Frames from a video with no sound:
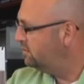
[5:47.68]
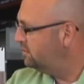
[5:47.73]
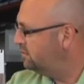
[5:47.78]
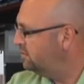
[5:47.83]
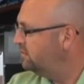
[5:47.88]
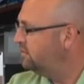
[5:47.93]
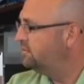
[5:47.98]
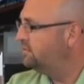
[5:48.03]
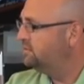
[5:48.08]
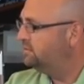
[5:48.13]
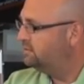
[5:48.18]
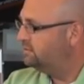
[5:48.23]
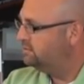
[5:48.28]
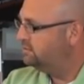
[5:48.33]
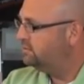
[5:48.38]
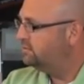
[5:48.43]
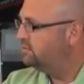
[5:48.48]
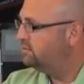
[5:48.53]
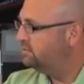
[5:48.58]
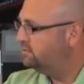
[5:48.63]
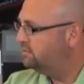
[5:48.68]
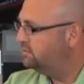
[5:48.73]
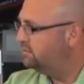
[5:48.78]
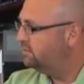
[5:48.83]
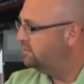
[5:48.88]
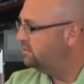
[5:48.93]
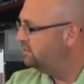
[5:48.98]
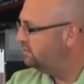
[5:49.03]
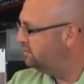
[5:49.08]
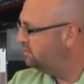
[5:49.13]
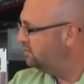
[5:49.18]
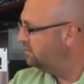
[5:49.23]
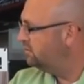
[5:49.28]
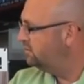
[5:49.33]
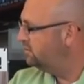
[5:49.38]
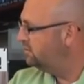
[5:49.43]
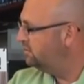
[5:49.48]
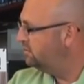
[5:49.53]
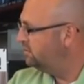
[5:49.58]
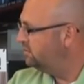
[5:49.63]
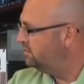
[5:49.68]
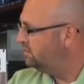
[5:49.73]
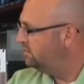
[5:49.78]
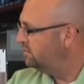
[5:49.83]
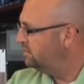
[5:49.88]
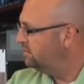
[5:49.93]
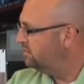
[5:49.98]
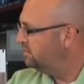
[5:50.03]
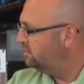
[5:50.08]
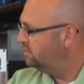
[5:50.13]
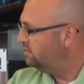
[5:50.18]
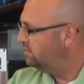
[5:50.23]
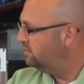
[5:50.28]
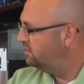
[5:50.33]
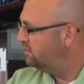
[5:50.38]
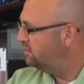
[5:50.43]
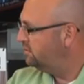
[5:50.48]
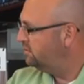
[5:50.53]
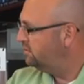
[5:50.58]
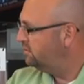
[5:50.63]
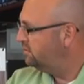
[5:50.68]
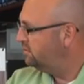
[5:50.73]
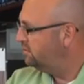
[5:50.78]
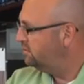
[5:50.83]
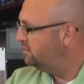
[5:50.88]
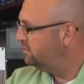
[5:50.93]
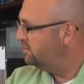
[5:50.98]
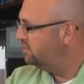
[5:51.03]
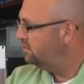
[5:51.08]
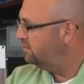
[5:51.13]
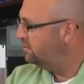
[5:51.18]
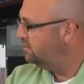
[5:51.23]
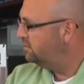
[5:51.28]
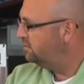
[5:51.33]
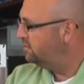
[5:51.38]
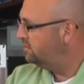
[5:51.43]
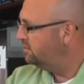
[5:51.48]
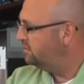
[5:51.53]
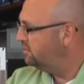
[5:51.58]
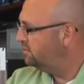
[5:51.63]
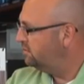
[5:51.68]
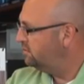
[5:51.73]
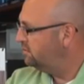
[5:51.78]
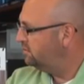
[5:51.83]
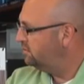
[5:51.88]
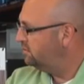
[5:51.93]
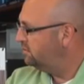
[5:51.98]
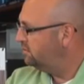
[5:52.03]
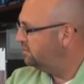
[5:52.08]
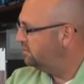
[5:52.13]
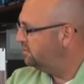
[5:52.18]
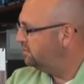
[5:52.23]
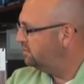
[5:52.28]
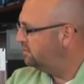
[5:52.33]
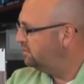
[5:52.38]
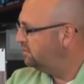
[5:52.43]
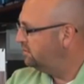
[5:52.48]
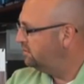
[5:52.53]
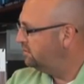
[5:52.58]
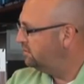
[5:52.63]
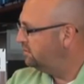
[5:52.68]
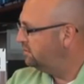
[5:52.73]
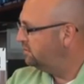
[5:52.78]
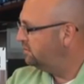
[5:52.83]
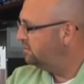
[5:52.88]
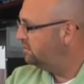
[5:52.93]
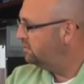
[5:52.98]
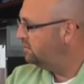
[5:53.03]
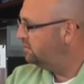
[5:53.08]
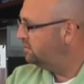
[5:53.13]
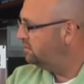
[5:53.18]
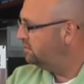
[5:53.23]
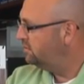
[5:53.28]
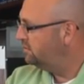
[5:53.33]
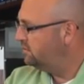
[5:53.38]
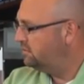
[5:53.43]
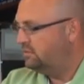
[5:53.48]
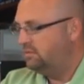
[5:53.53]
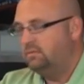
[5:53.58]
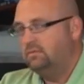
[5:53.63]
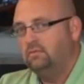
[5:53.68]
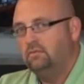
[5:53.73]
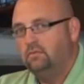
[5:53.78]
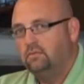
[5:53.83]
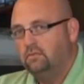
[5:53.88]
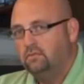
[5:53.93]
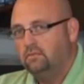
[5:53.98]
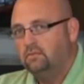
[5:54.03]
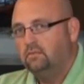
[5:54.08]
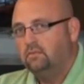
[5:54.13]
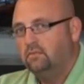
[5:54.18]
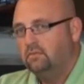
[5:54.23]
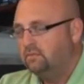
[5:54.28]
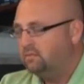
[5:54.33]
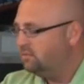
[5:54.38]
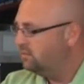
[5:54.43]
No words are spoken by the person on screen.